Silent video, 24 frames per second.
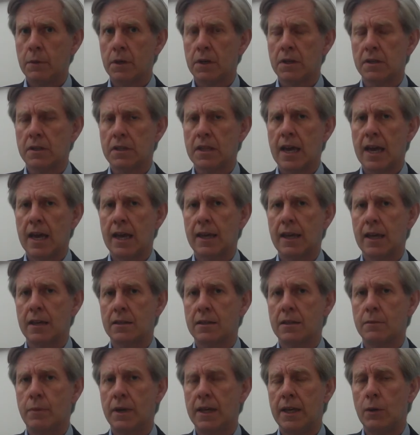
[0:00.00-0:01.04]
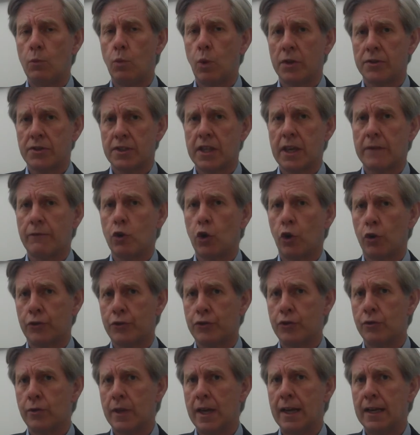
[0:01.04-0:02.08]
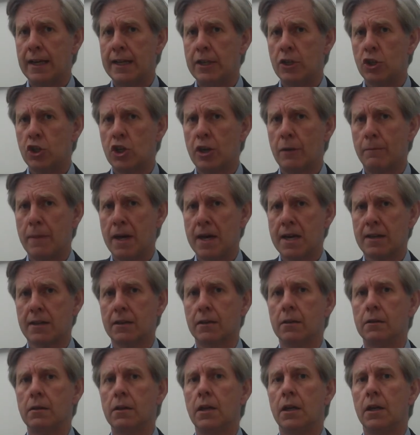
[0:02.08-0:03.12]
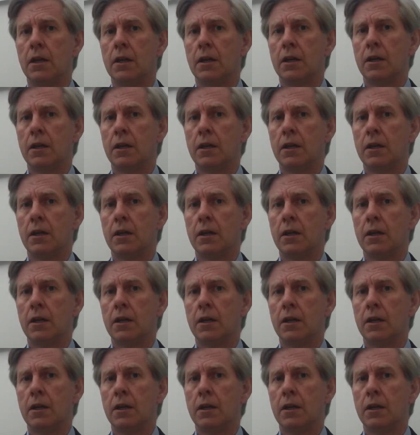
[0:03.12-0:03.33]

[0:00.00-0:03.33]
because they're going to be, once they've got through their leadership battle,